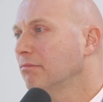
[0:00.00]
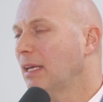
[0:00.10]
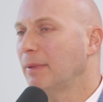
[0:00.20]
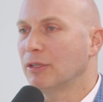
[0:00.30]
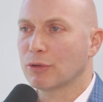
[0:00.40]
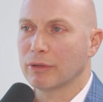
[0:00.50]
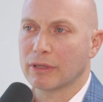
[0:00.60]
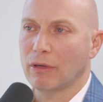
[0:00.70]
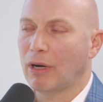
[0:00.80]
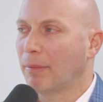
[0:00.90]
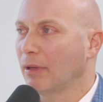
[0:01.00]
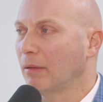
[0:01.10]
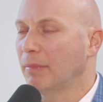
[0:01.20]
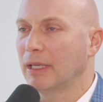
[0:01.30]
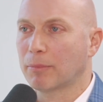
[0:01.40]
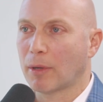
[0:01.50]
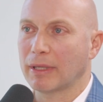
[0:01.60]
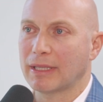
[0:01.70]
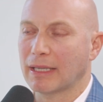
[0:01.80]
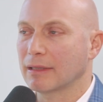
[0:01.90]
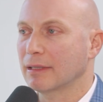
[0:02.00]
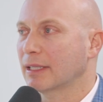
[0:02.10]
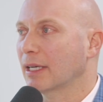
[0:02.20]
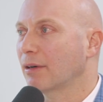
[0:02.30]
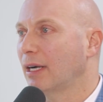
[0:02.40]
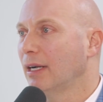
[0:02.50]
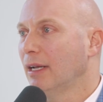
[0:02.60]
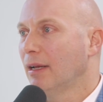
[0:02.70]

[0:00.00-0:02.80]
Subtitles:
Maybe insurance go up a little bit, property taxes, etc.